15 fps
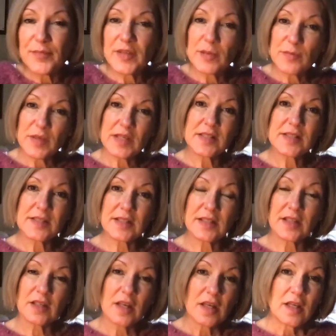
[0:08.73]
the
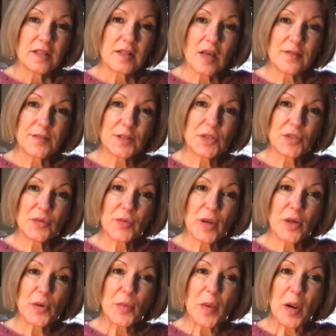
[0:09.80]
amazing nonfiction
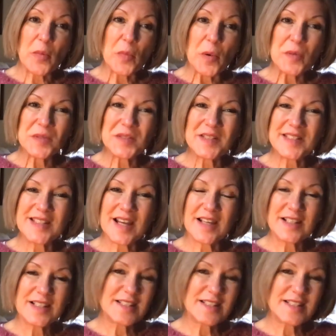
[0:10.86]
writer Barb Rosenstock,